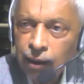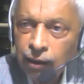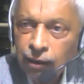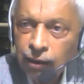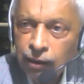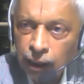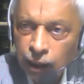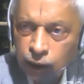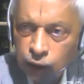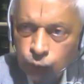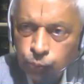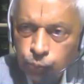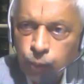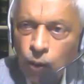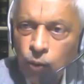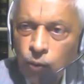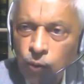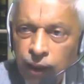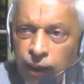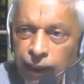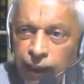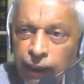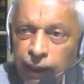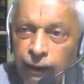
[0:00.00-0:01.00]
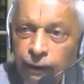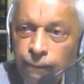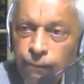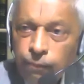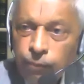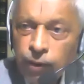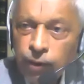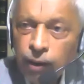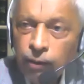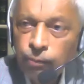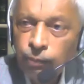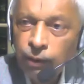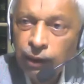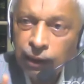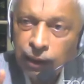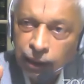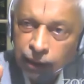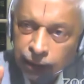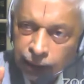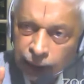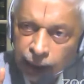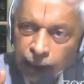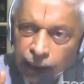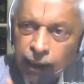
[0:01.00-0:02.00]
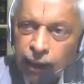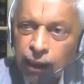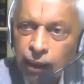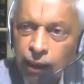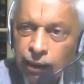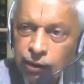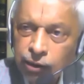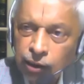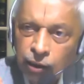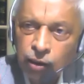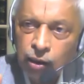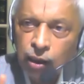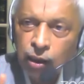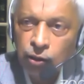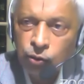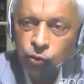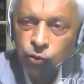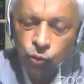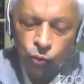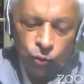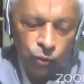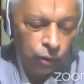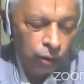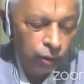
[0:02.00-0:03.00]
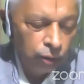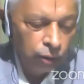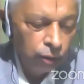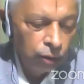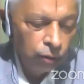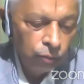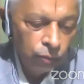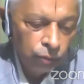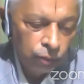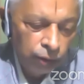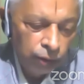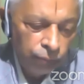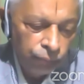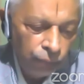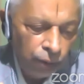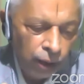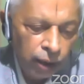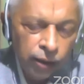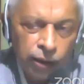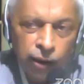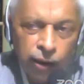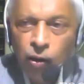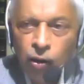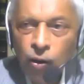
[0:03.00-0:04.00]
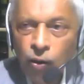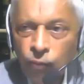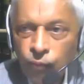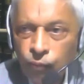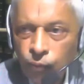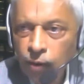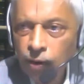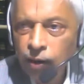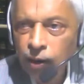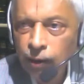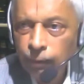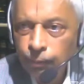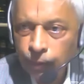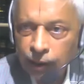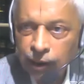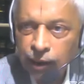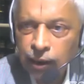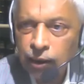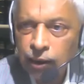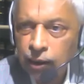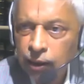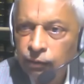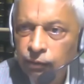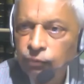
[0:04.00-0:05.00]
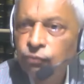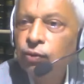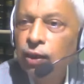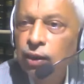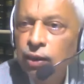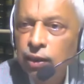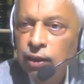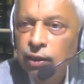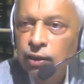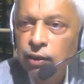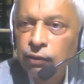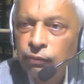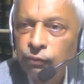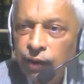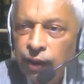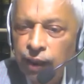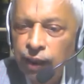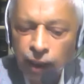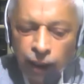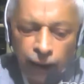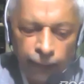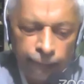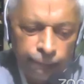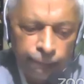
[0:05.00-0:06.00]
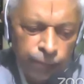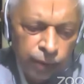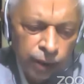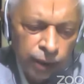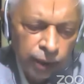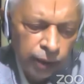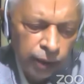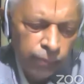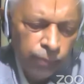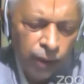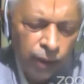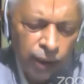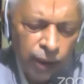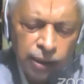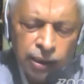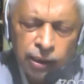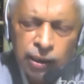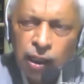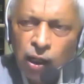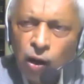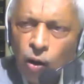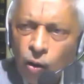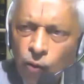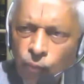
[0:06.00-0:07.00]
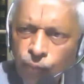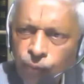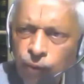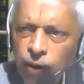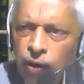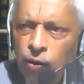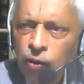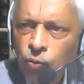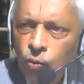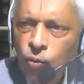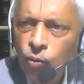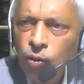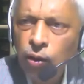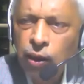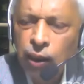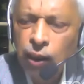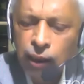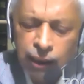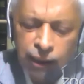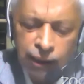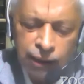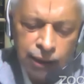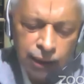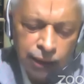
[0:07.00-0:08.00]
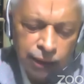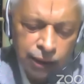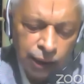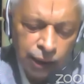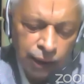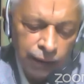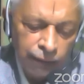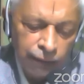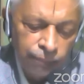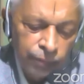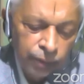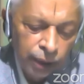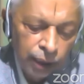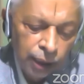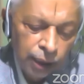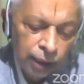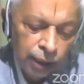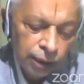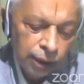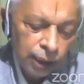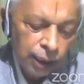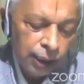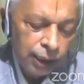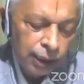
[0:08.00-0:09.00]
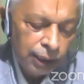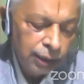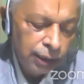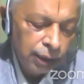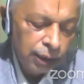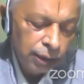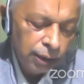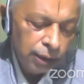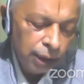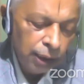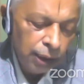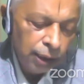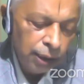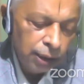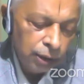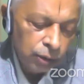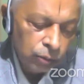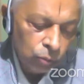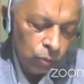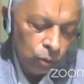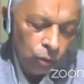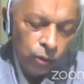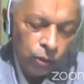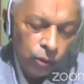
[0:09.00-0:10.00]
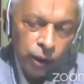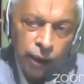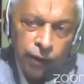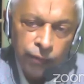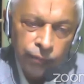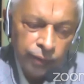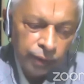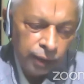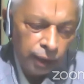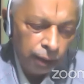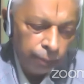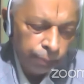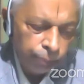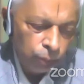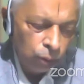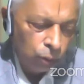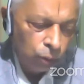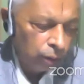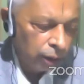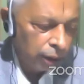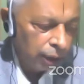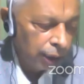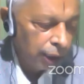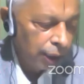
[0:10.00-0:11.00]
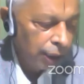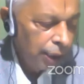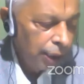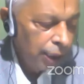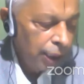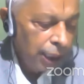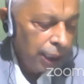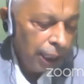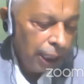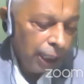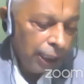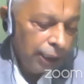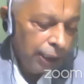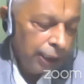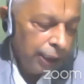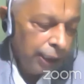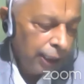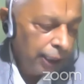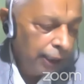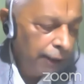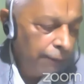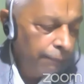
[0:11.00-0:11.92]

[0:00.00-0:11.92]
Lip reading: expounded by the senior Chandrachud, the father of the present Chief Justice of India. In fact, there's an often quoted decision. That decision is quoted with approval. And